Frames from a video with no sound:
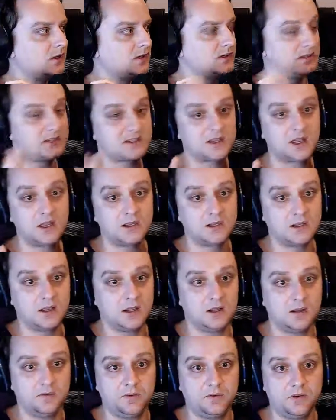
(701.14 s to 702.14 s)
decide
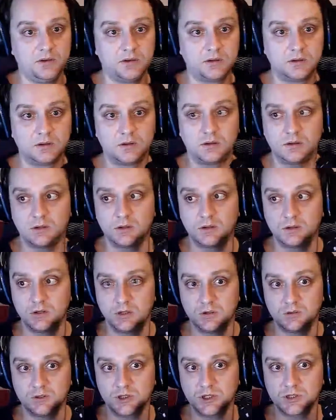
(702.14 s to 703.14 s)
anything.
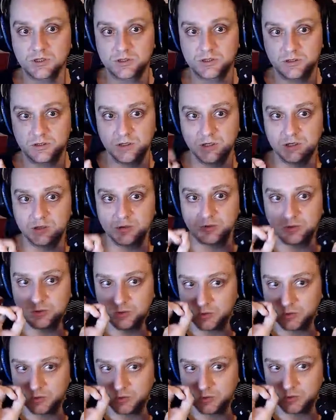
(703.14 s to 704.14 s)
You just need to
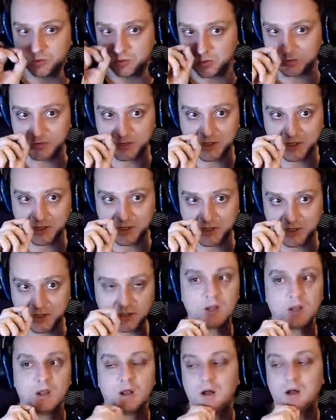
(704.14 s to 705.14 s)
do your tiny
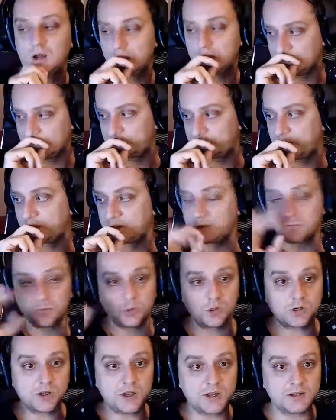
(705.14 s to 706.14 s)
part of
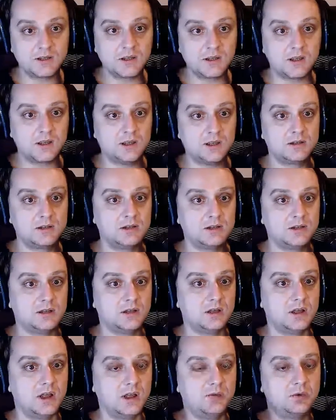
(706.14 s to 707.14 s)
work, and
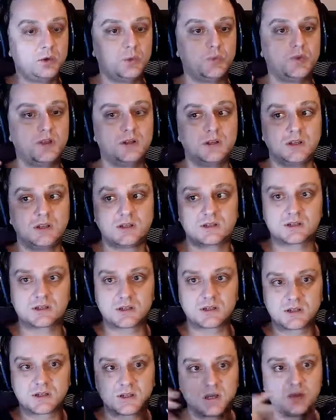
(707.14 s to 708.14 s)
everything
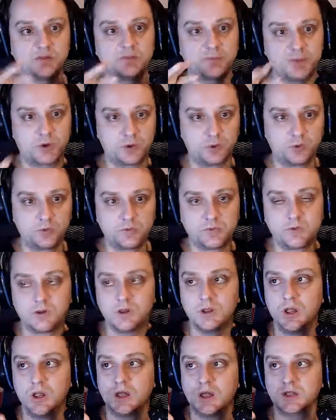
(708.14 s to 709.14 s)
is safe proof.
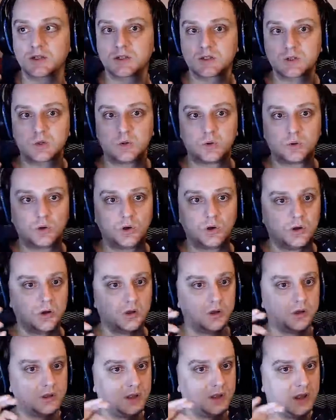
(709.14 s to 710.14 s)
So
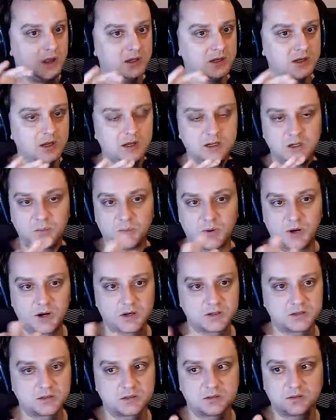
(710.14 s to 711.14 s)
any
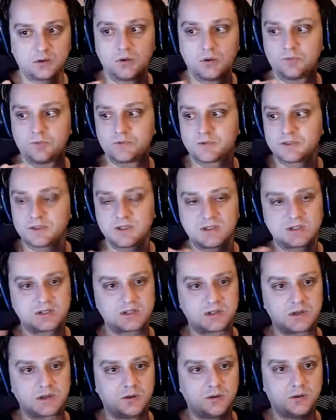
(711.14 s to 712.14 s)
part of
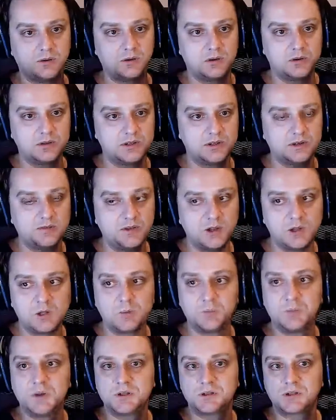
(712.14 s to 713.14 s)
this
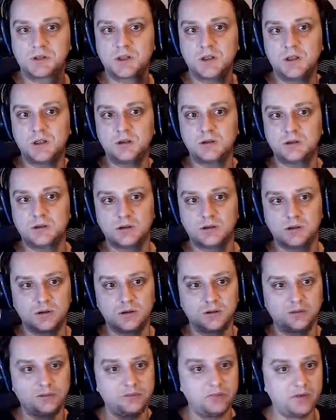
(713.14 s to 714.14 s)
development
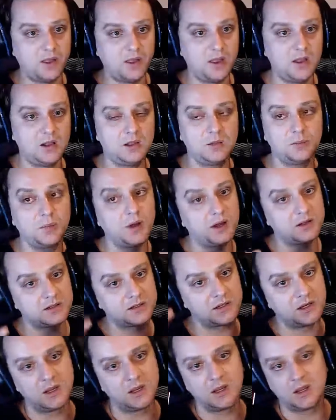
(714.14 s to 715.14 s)
can fail, but